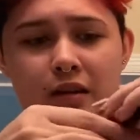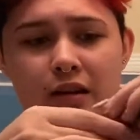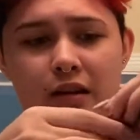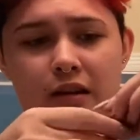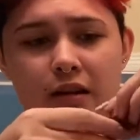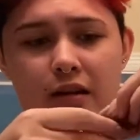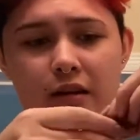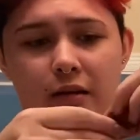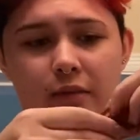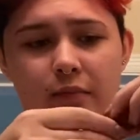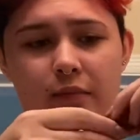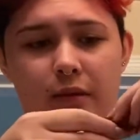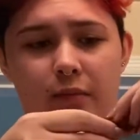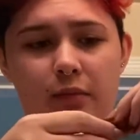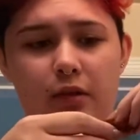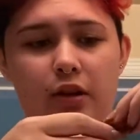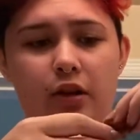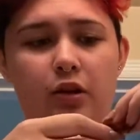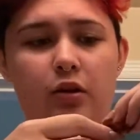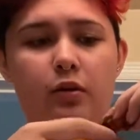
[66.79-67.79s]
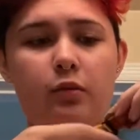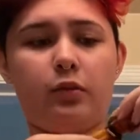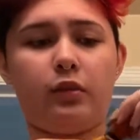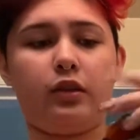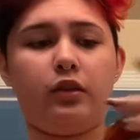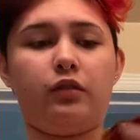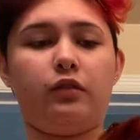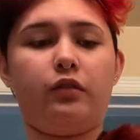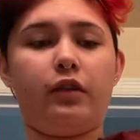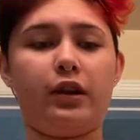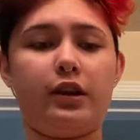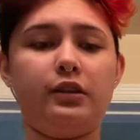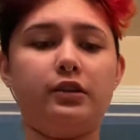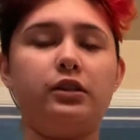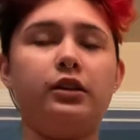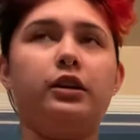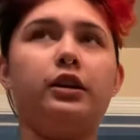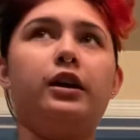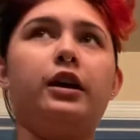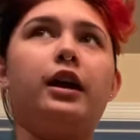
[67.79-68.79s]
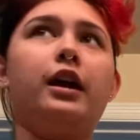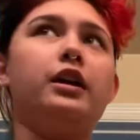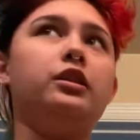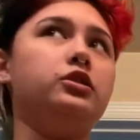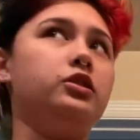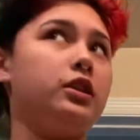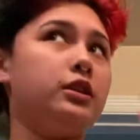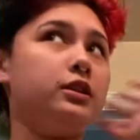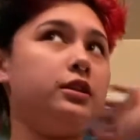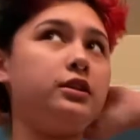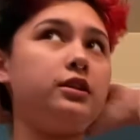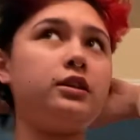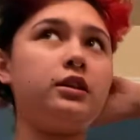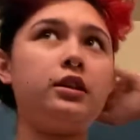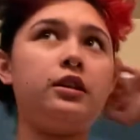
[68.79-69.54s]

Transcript: Um, I'm gonna go in with the razor and just,